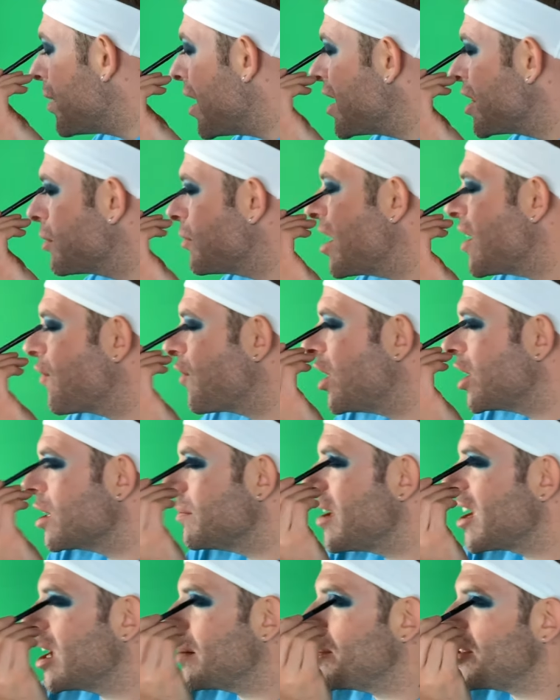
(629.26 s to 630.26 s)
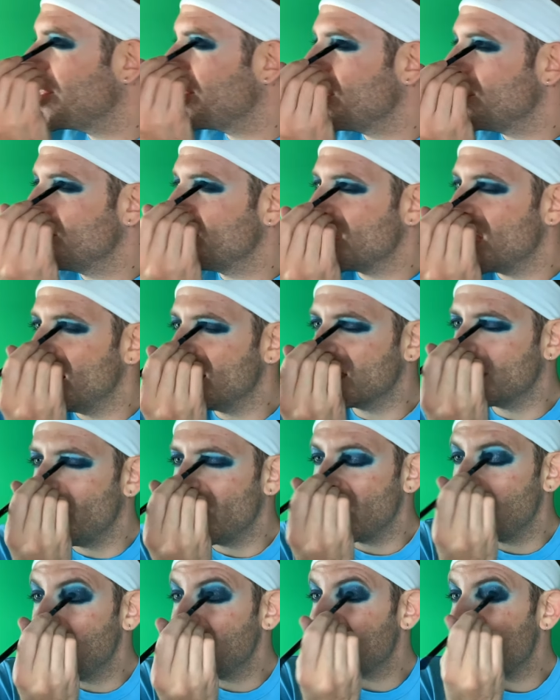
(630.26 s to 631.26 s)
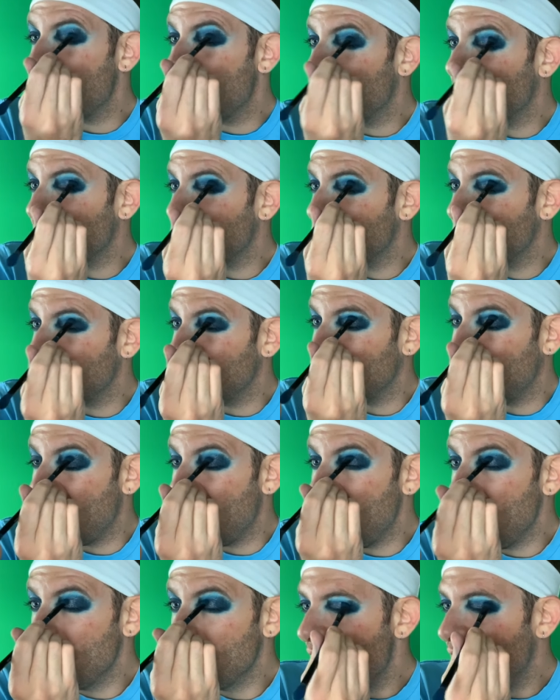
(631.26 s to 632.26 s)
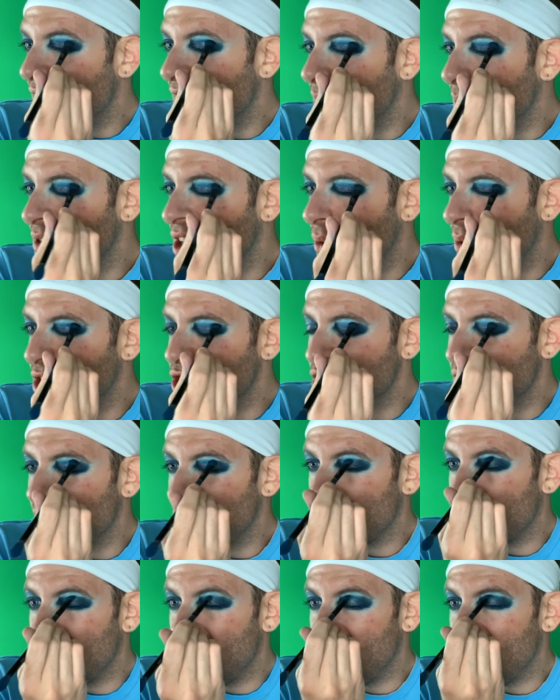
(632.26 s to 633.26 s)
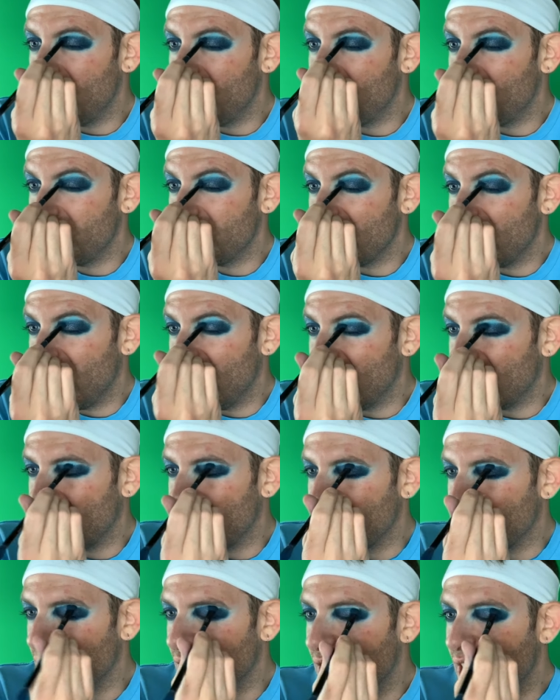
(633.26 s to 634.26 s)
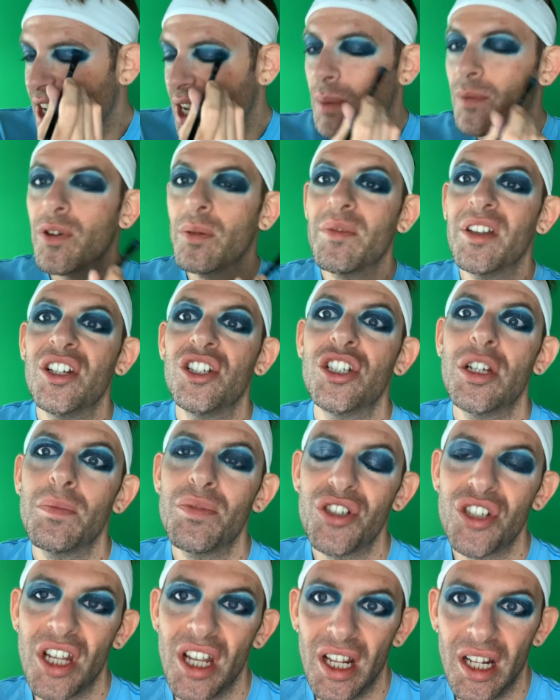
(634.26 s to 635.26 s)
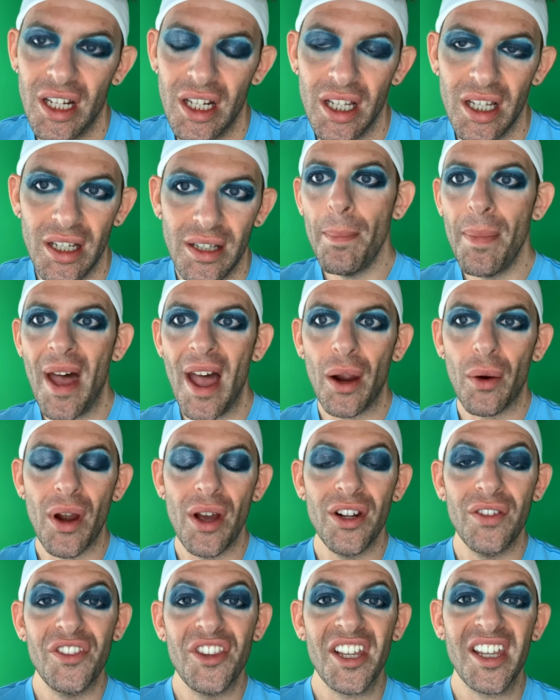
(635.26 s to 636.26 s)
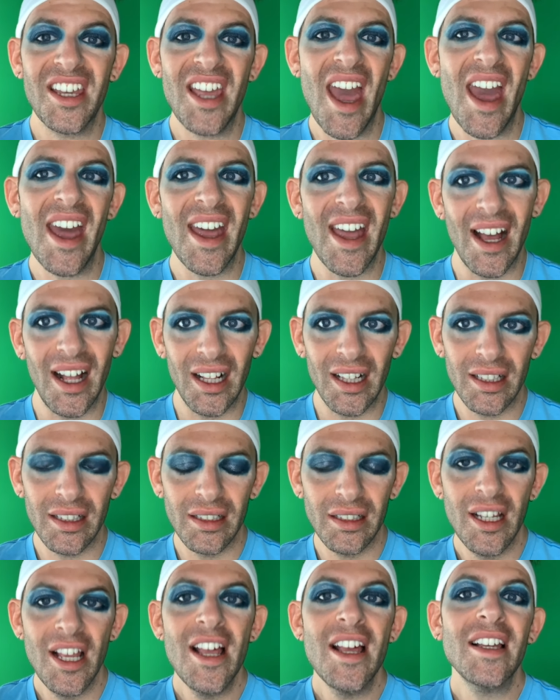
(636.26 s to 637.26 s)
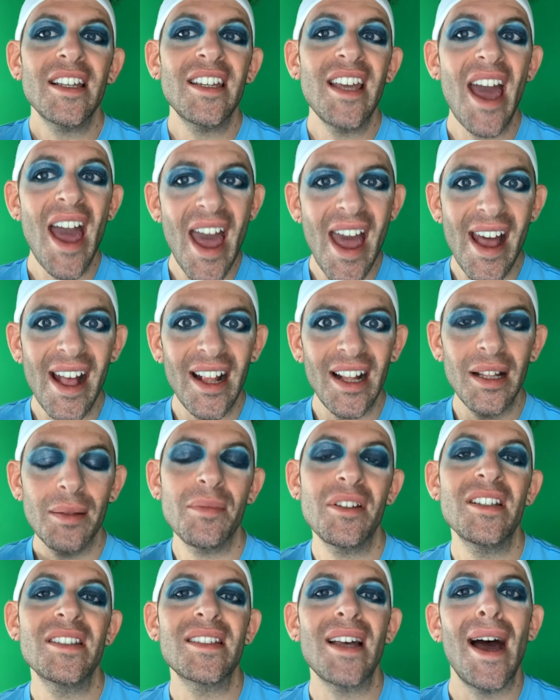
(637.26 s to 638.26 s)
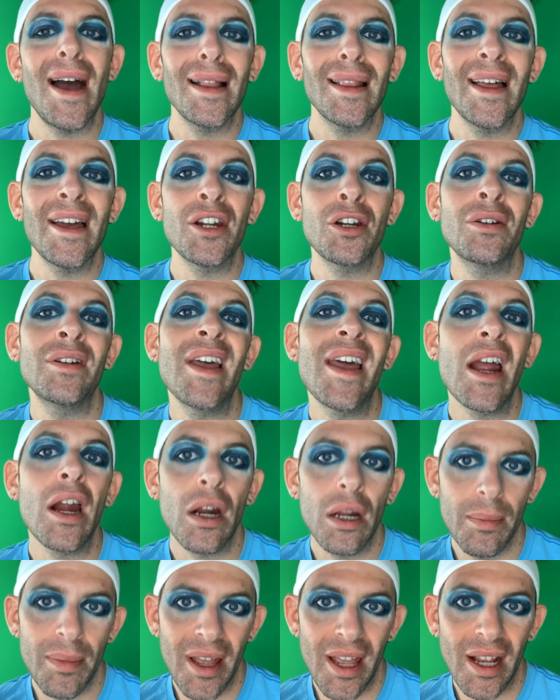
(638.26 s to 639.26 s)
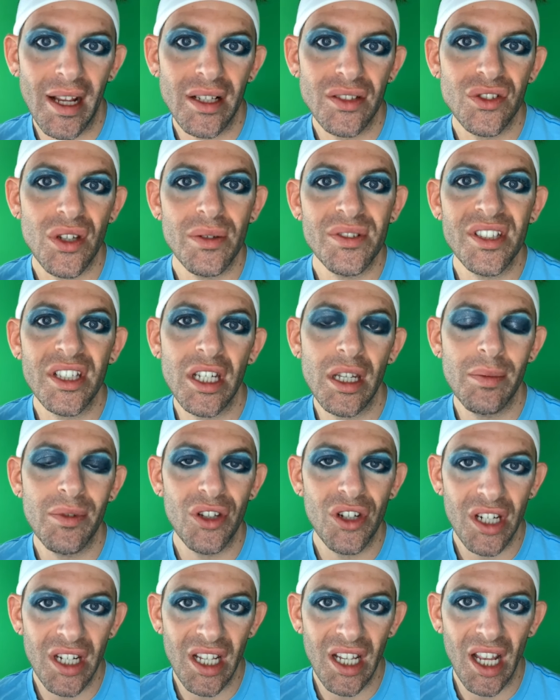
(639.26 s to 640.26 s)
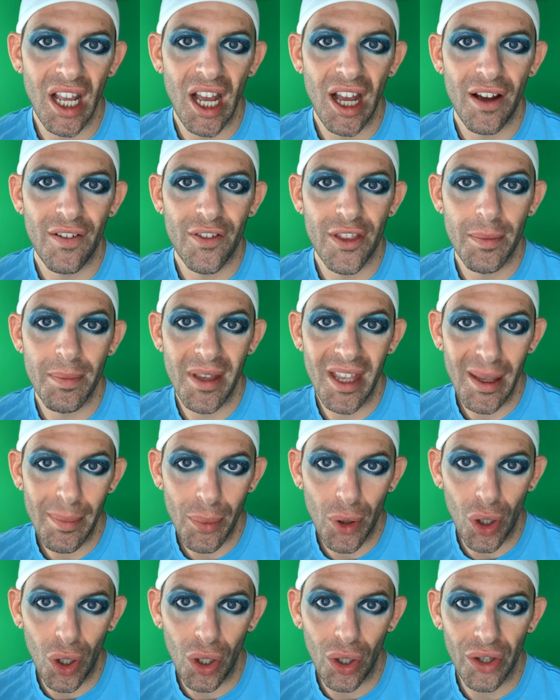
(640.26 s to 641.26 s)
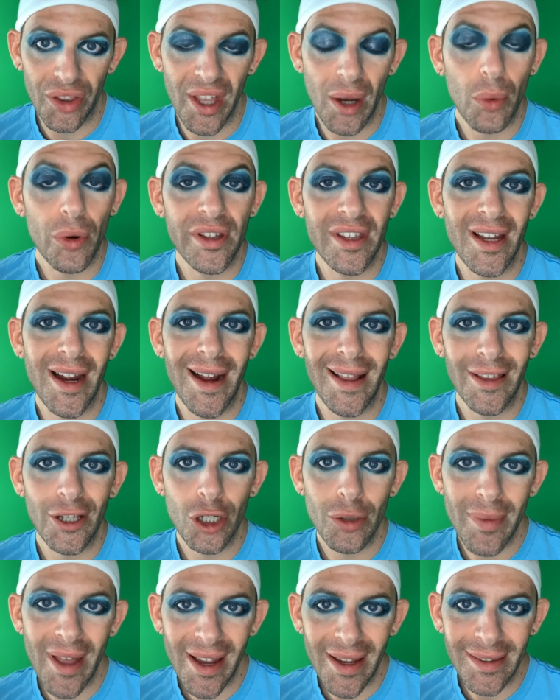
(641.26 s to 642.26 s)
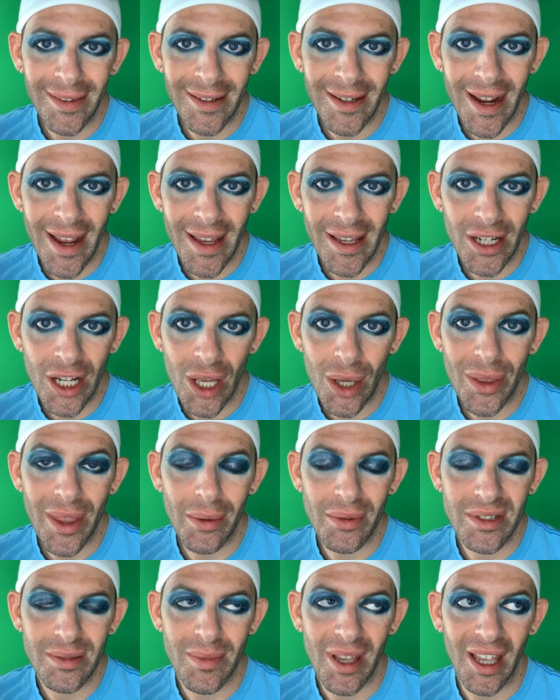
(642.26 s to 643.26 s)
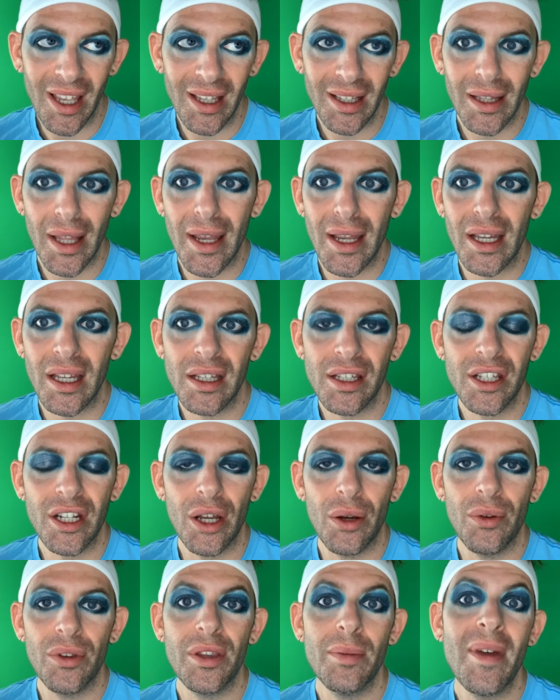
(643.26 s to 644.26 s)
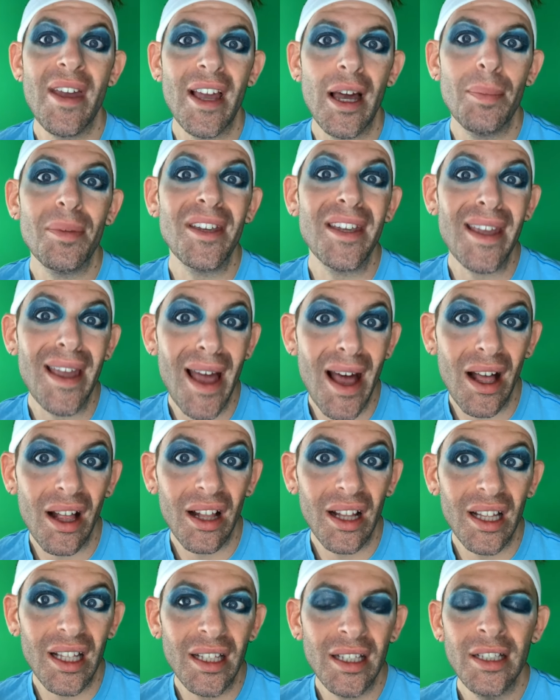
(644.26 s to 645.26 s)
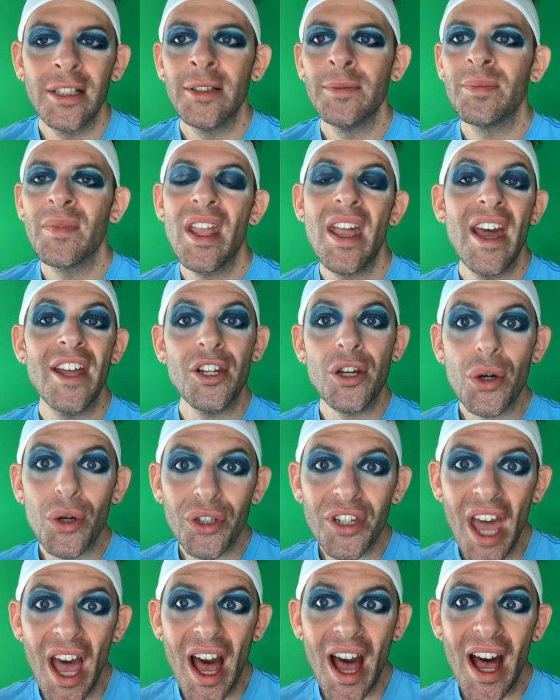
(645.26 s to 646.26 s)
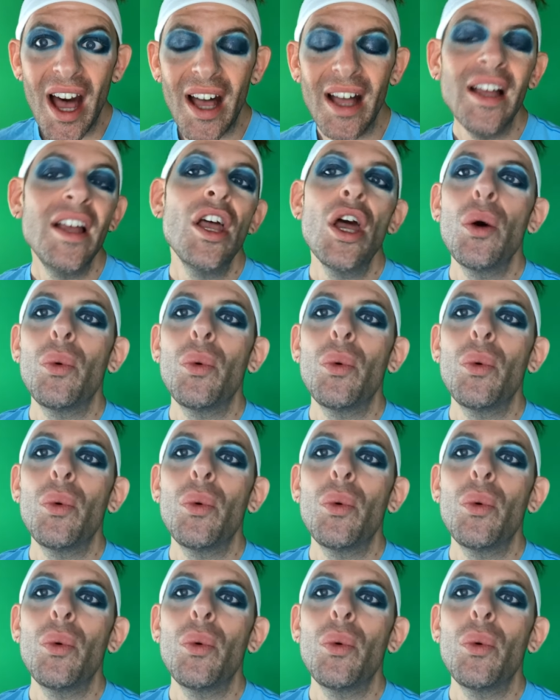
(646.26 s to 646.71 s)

By the way, for all you makeup enthusiasts, my name is Eric Kehela, and I'm the originator of the eyeliner. I come from the Egyptian background of the Kehel. Kehel means eyeliner in Arabic, so it was a community of the people that wore the eyeliner back in the day, you know? That was me. Like, you know, the makeup Kehel and Huda.